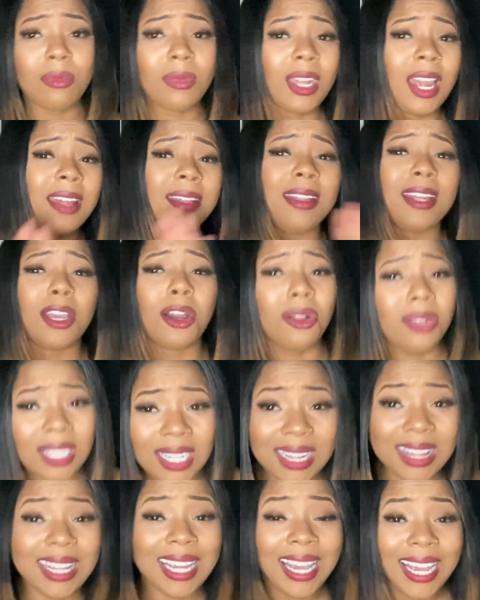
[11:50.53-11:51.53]
The
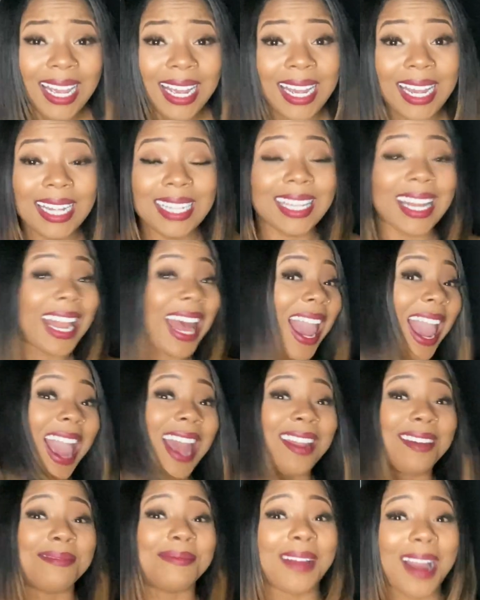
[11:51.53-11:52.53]
only thing that I
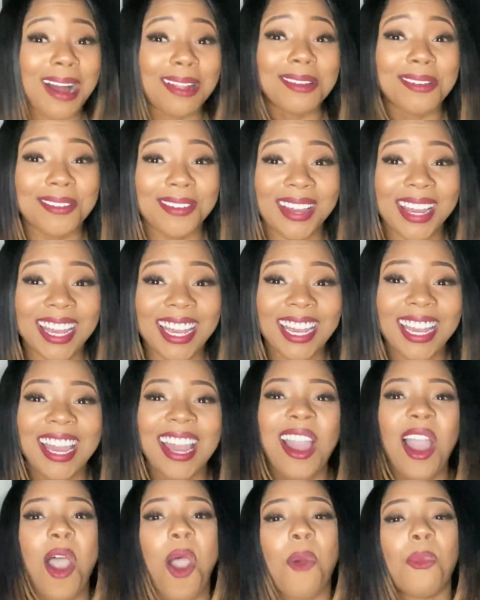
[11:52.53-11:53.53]
had a problem with
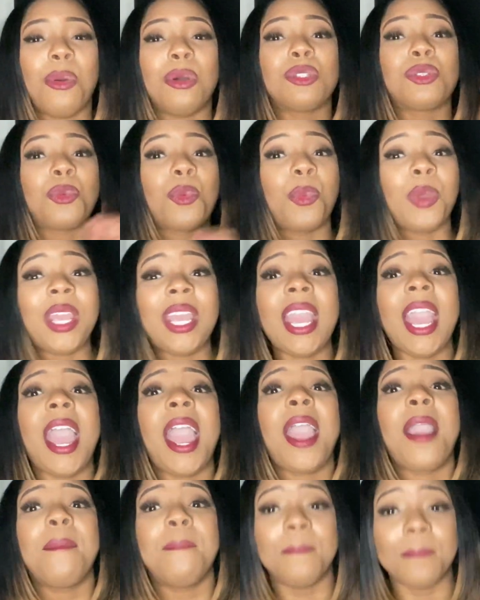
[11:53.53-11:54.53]
was when we
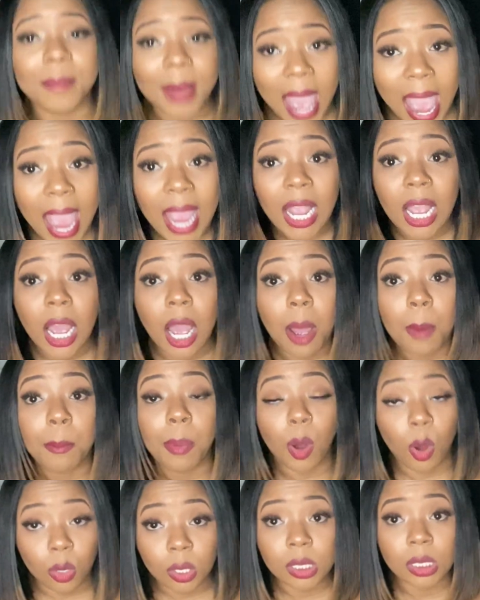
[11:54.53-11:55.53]
came back
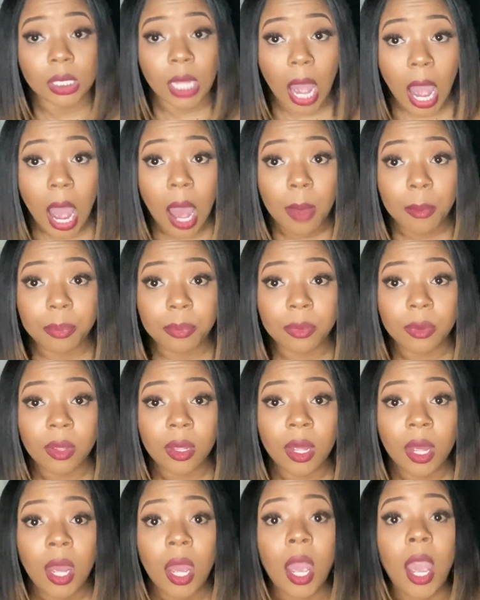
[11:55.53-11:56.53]
post-op
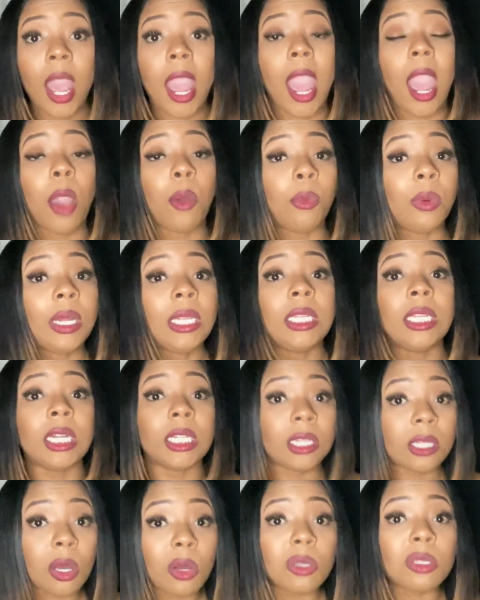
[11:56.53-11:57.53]
and we
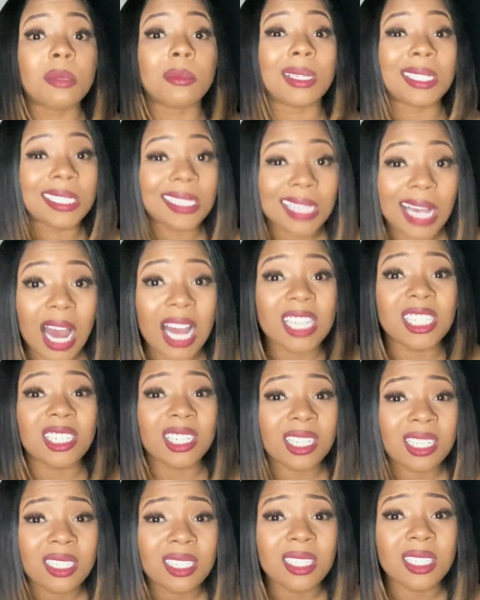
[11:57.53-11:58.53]
did those
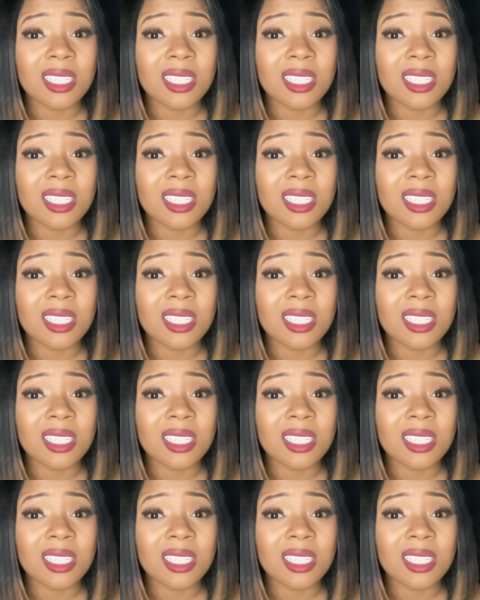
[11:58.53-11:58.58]
massages.